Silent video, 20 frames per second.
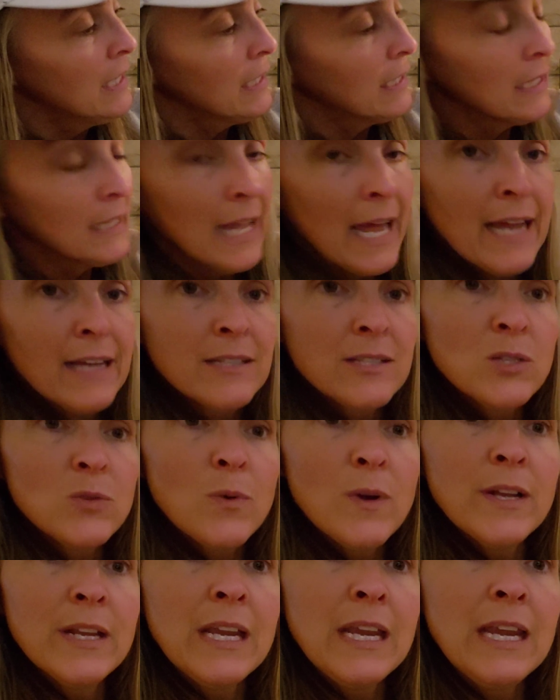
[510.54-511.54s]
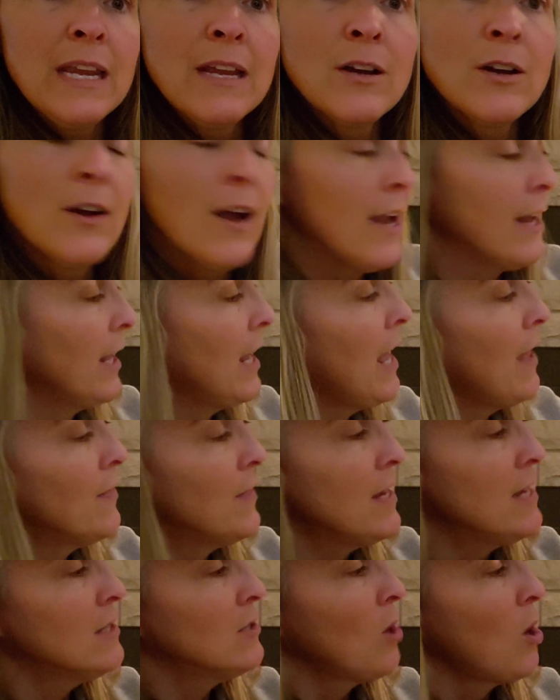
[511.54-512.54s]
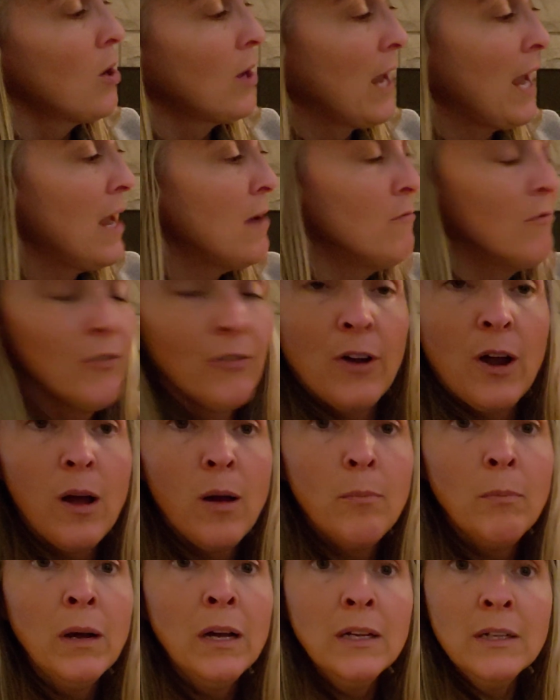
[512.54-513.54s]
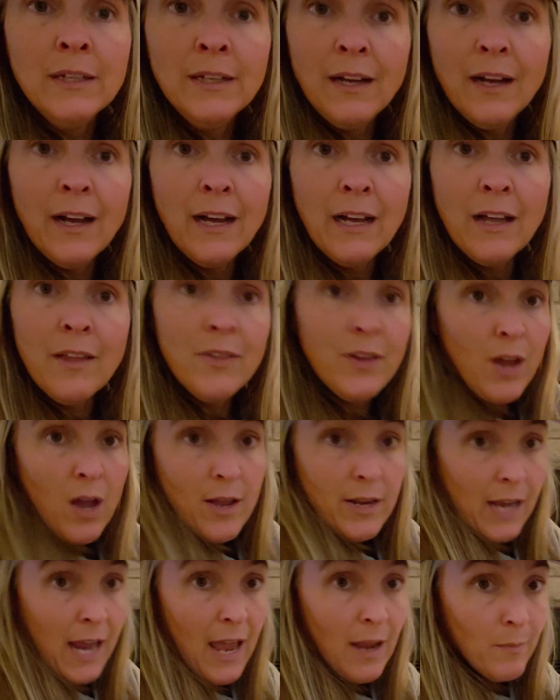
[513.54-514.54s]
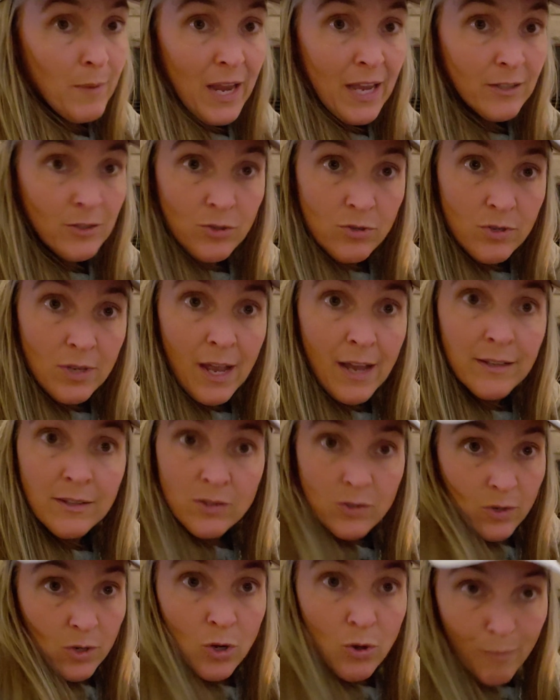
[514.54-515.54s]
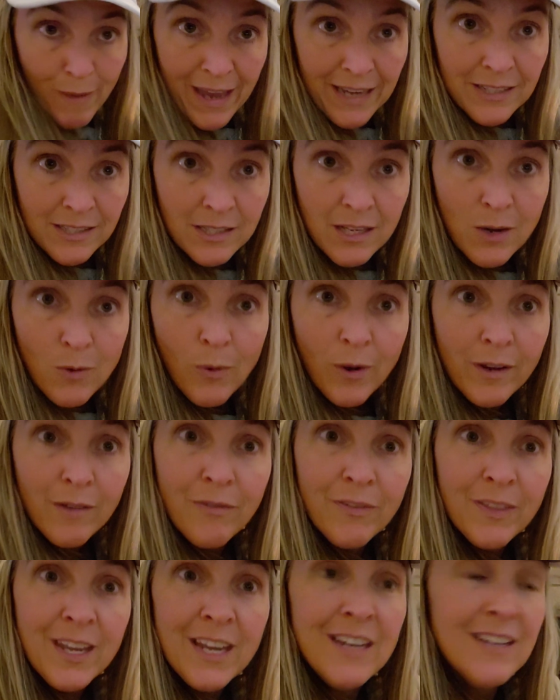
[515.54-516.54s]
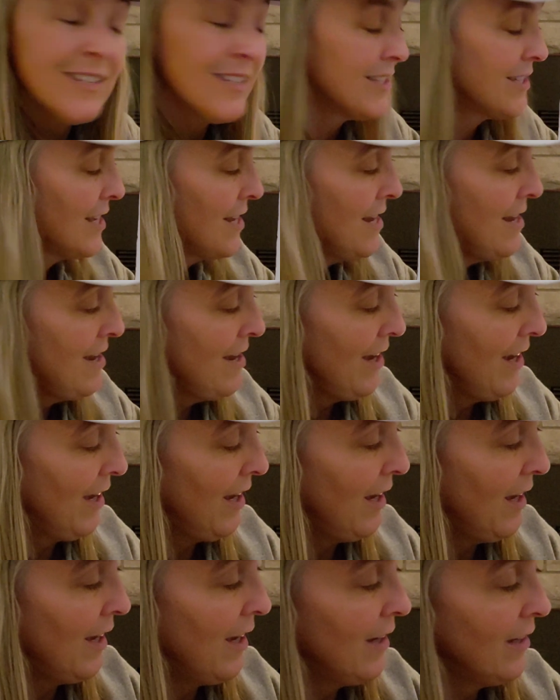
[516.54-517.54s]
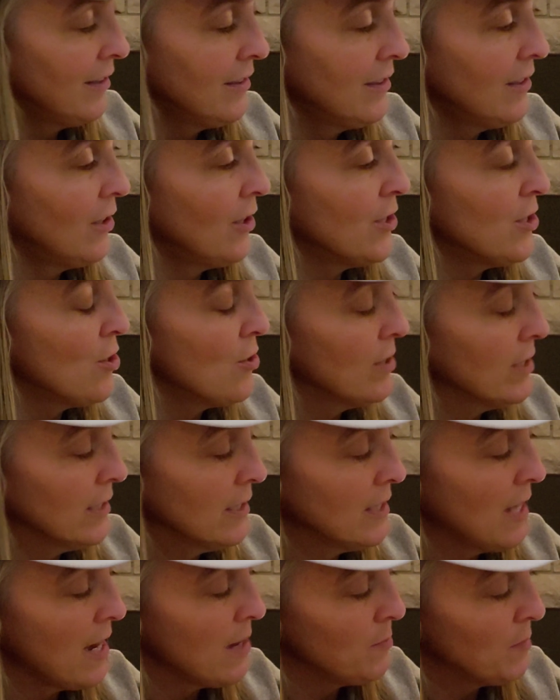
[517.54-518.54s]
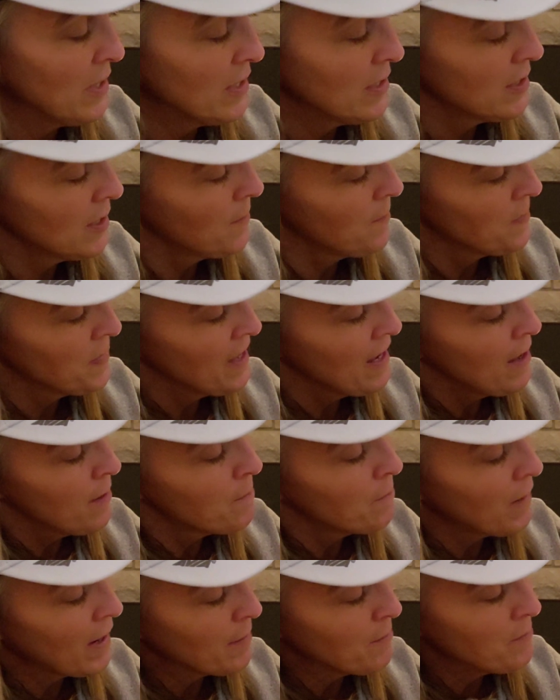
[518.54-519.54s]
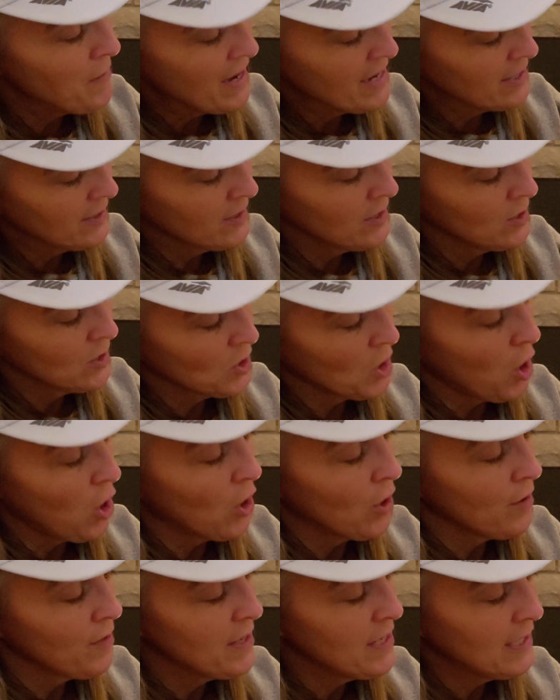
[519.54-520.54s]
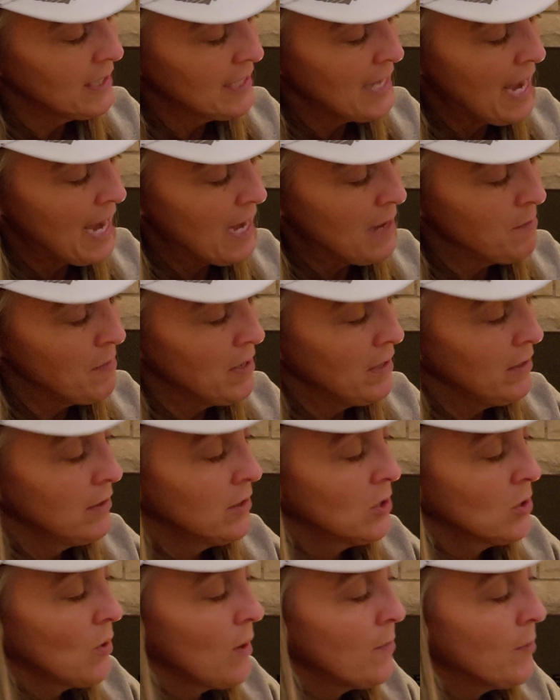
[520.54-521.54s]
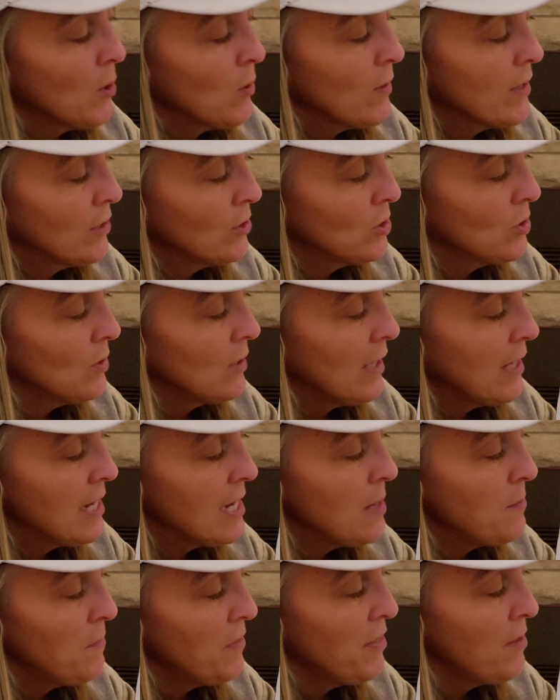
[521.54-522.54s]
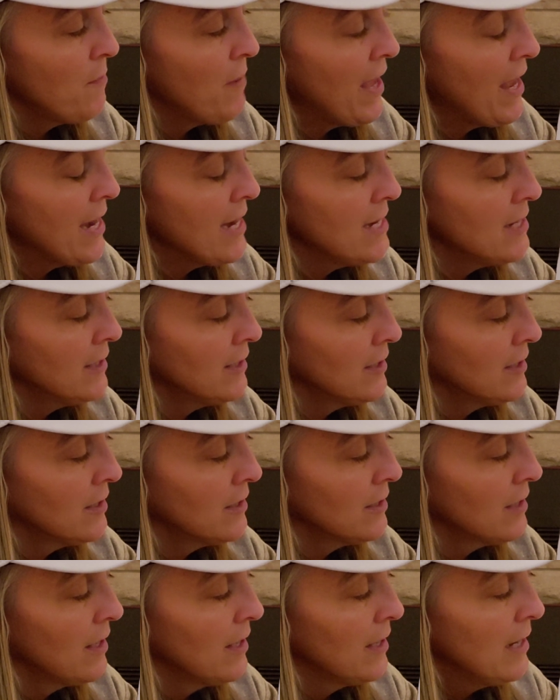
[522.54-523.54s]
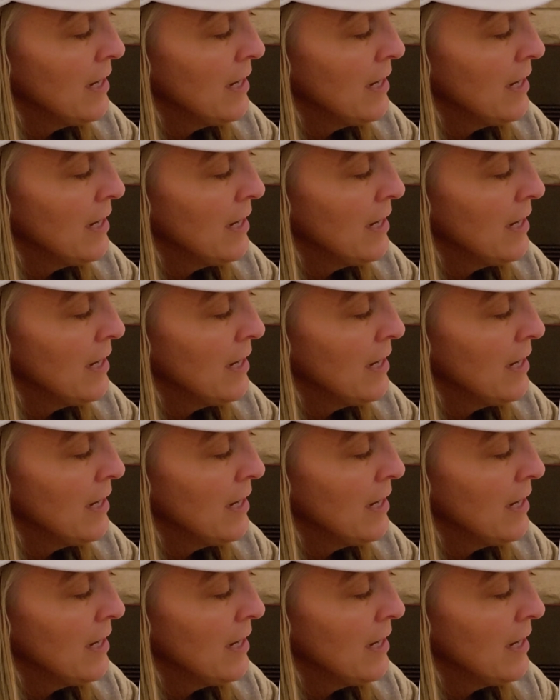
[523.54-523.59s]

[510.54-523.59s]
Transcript: Last one here, and again, these all came from the Khan Academy exercise, so you may see one of these on your assignment. My bases are the same, so I'm going to keep the base,